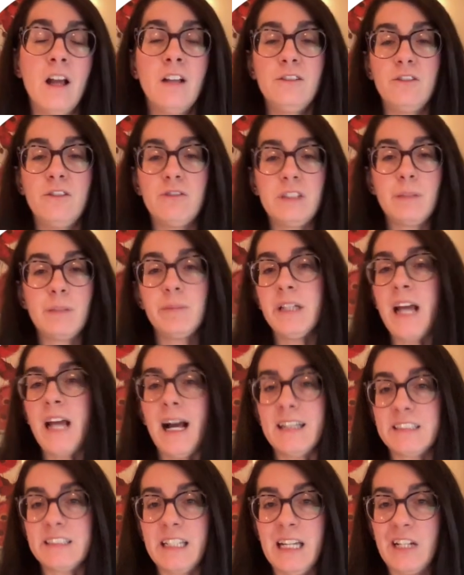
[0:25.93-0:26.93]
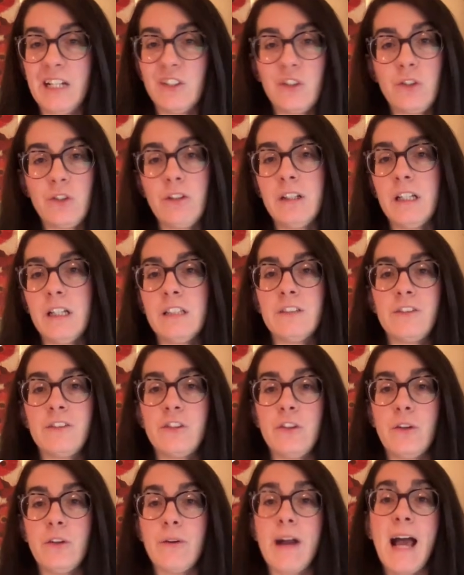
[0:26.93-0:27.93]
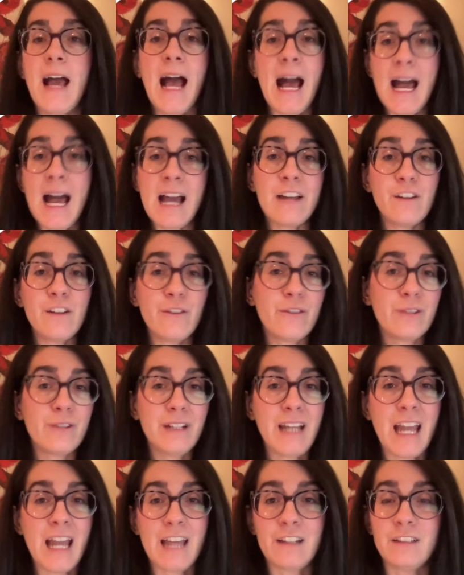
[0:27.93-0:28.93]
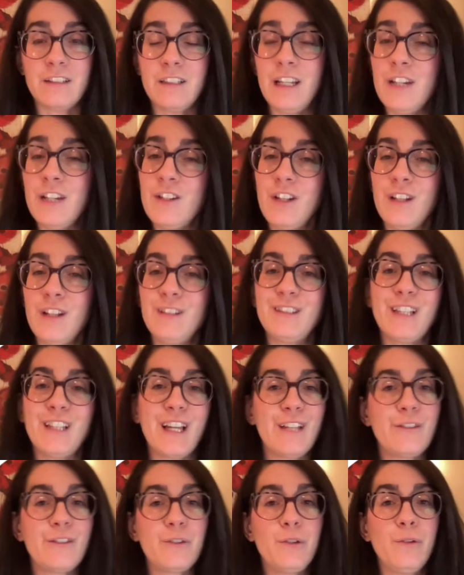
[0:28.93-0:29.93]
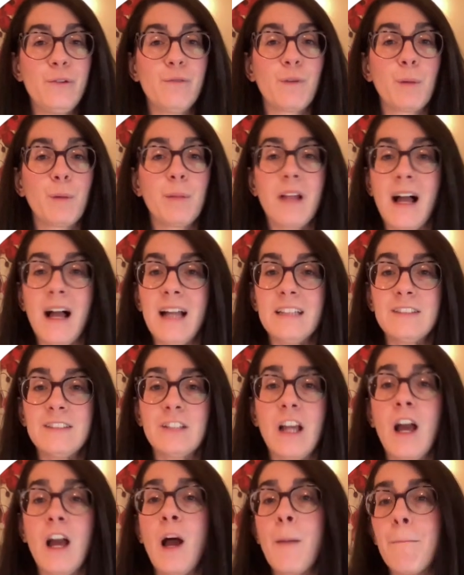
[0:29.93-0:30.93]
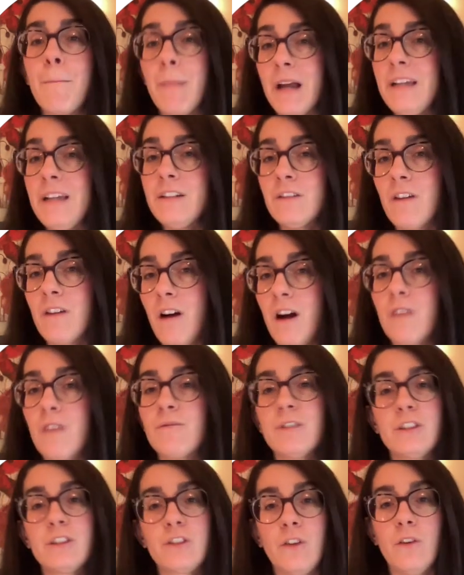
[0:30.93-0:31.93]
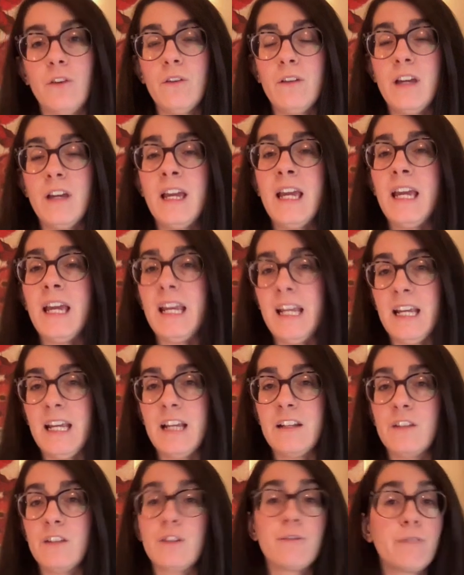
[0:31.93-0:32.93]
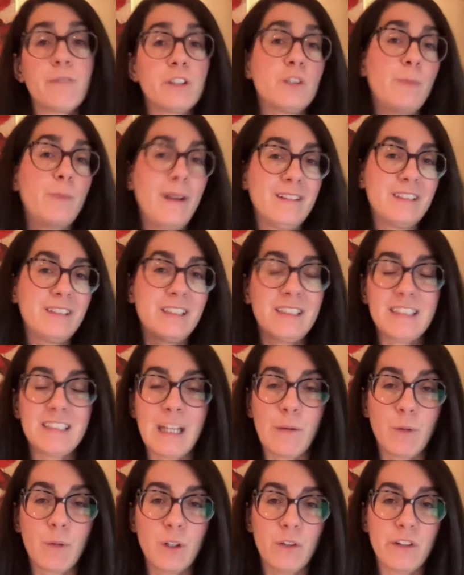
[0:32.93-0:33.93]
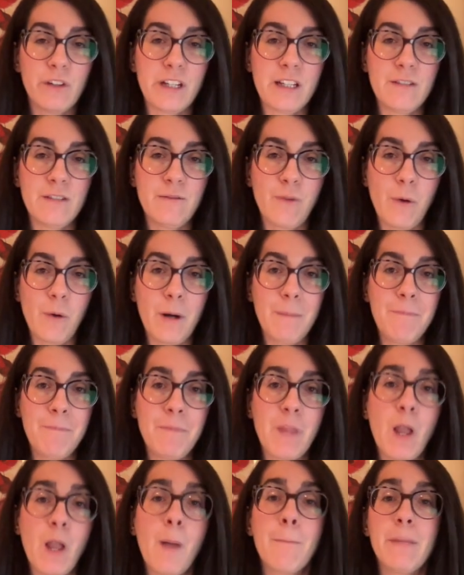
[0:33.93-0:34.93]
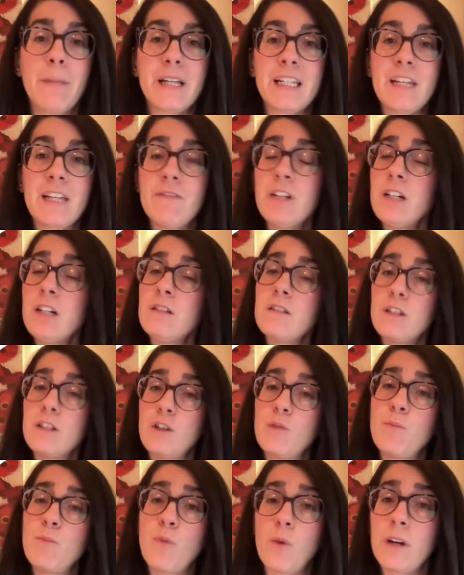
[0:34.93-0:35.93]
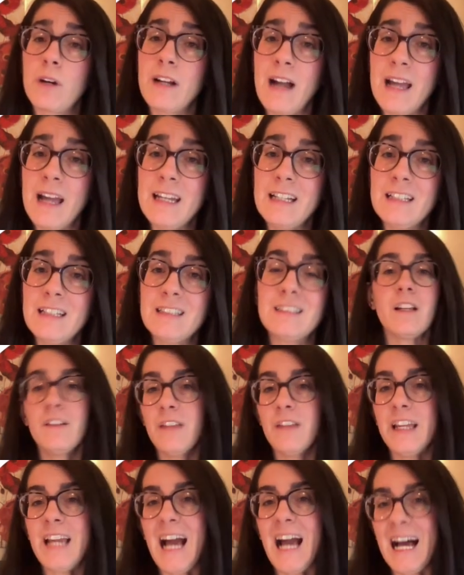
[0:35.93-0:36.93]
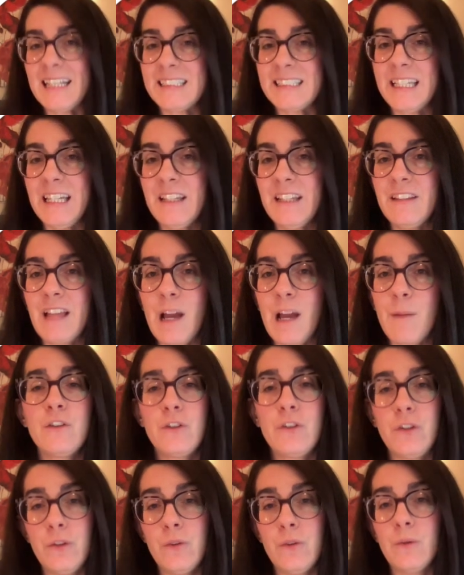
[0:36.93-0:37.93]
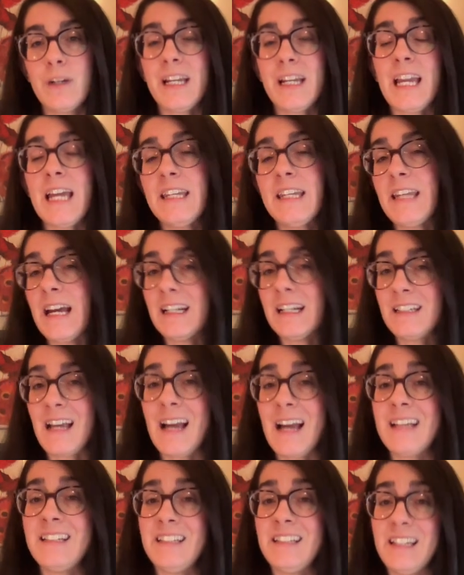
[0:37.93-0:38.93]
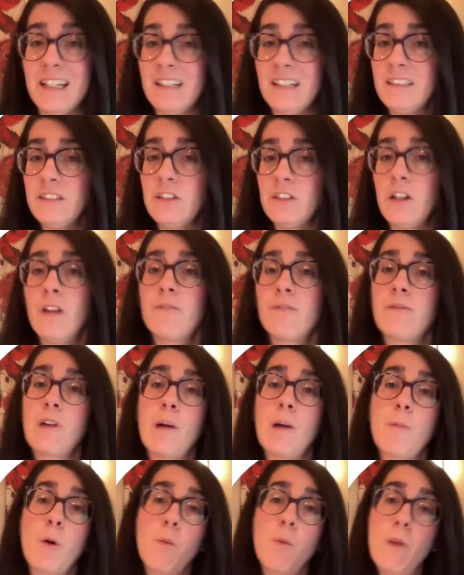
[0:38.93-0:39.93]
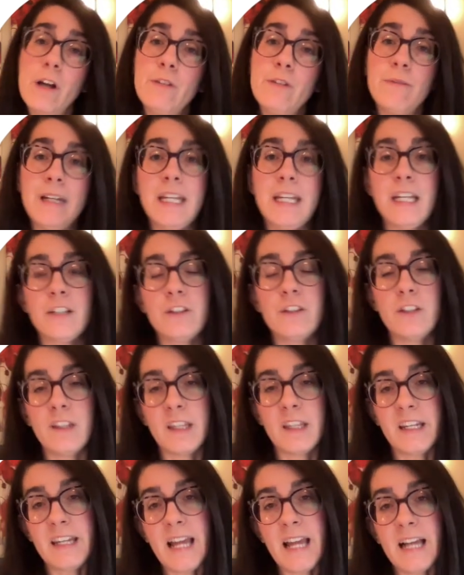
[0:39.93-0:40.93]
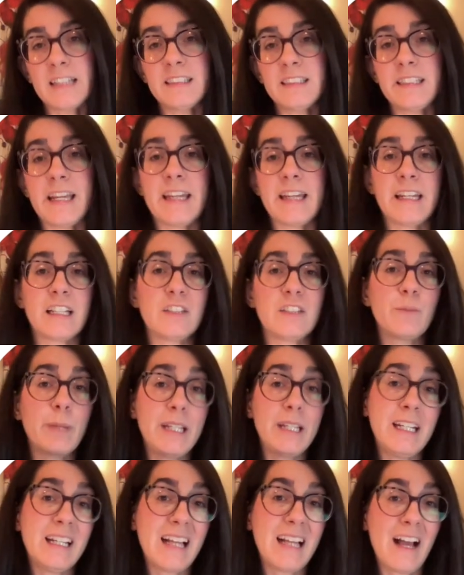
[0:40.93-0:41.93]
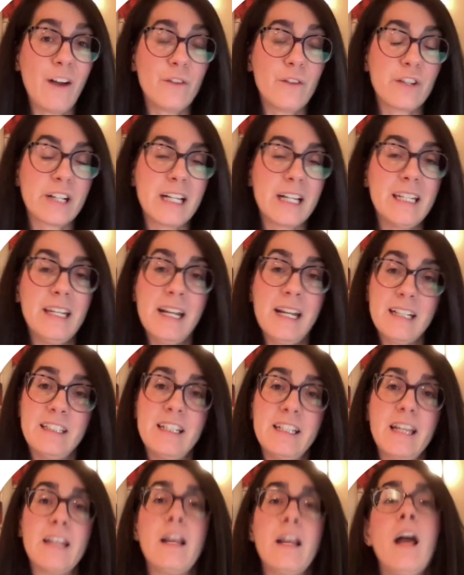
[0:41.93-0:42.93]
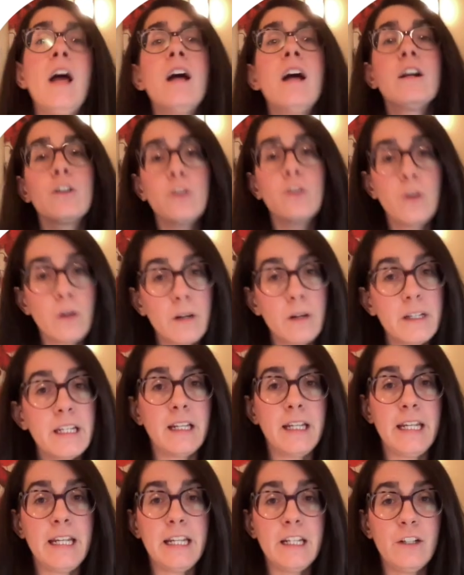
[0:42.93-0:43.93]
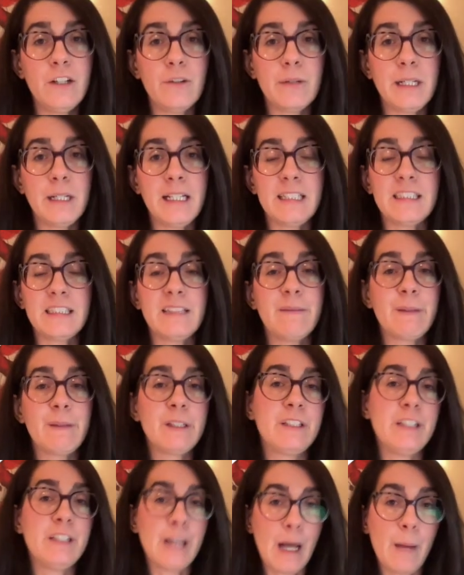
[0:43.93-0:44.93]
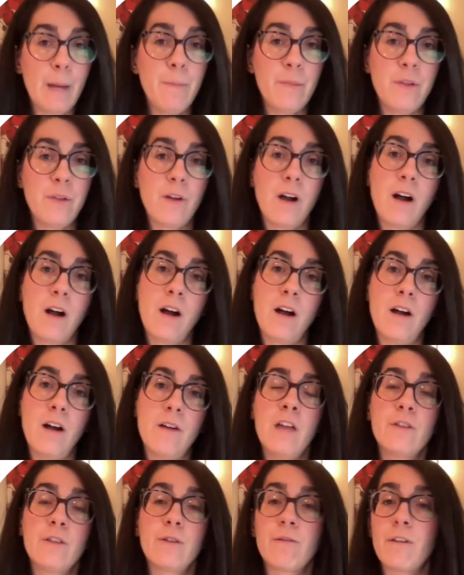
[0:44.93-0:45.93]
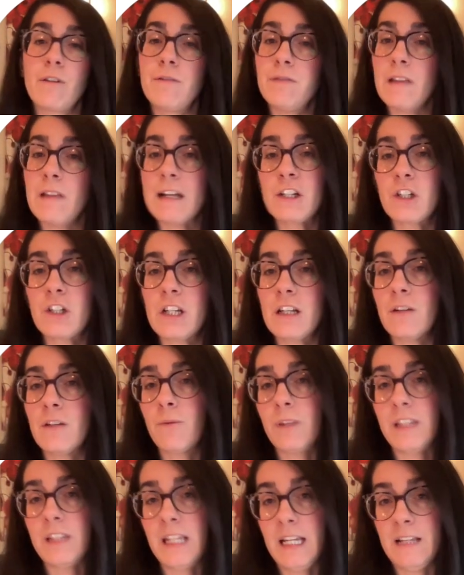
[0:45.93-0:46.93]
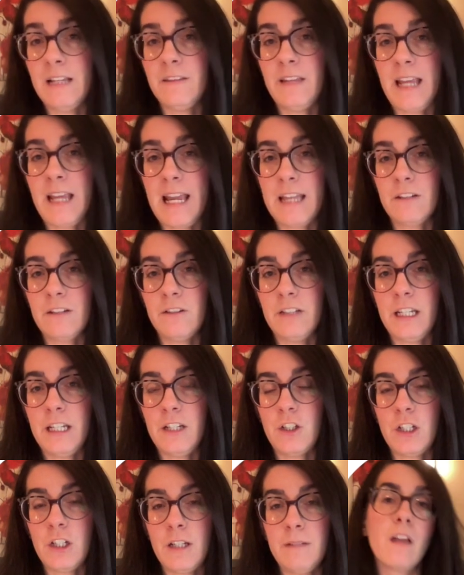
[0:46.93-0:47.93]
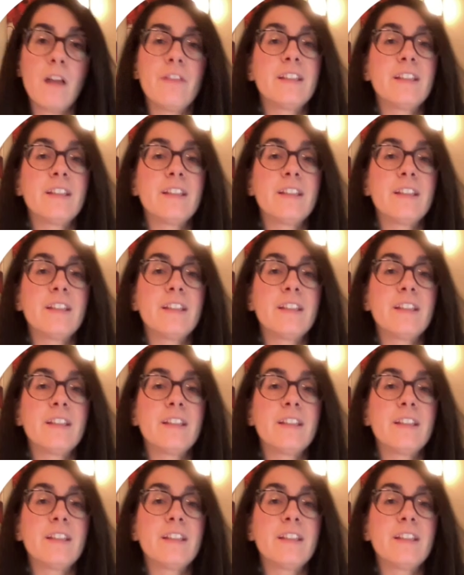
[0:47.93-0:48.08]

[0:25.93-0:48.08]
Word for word: So, simply asking our students to add three annotations and two replies might not result in the responses that we're looking for but giving a little more guidance, like asking them to connect ideas from one reading to the next and explaining how they're connected, could increase the depth of the reflection within the annotation.